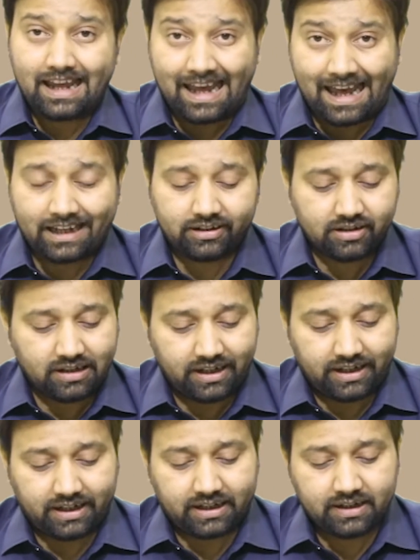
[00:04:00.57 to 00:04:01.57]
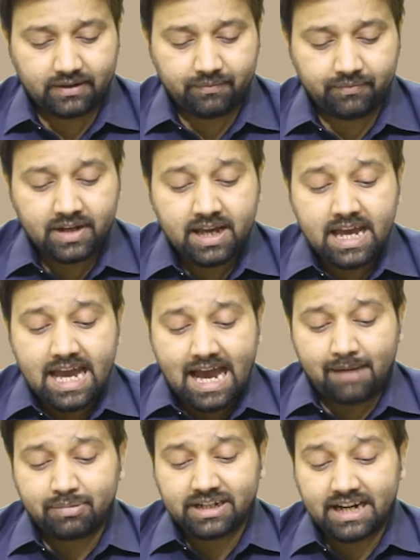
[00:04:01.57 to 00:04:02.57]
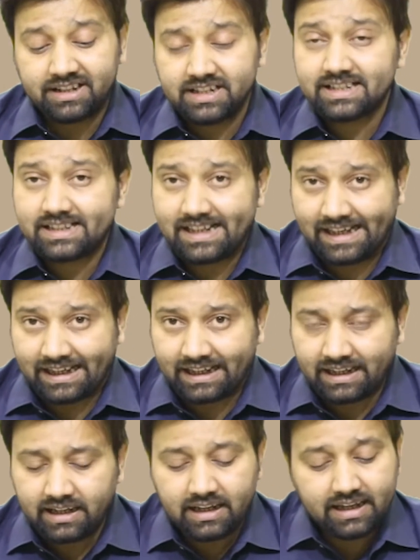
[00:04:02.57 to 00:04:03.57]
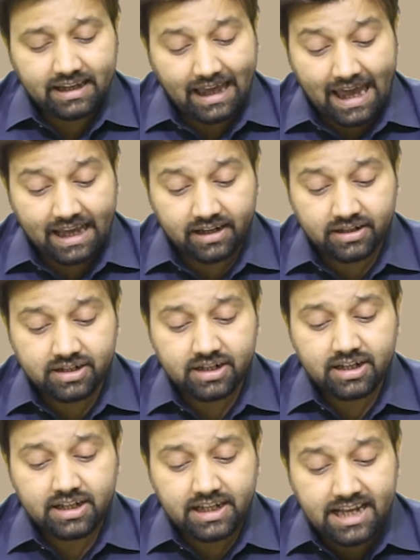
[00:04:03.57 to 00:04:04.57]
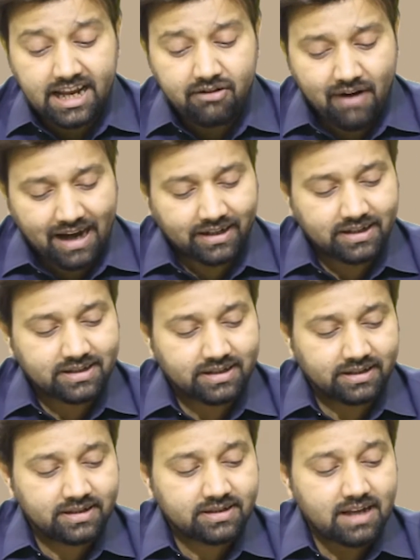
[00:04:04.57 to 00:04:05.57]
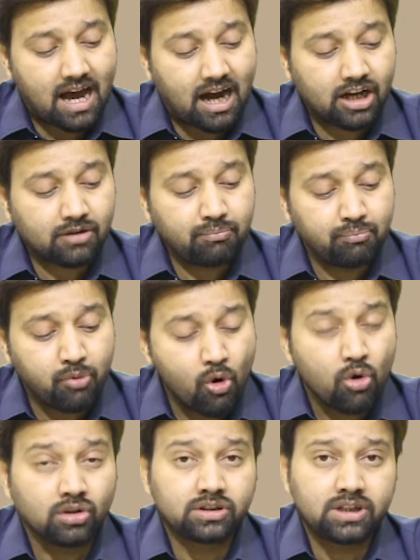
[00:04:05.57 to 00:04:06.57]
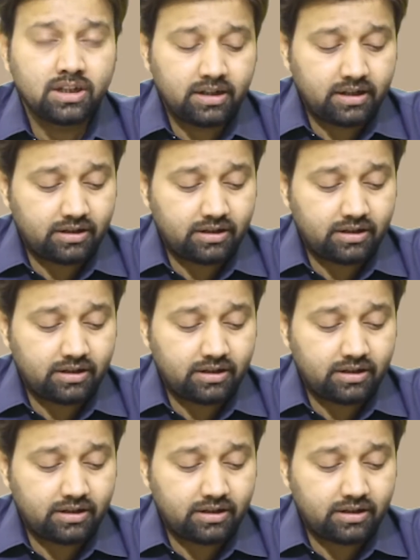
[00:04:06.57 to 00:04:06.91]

and cleaning. Hepatitis A and E viruses are both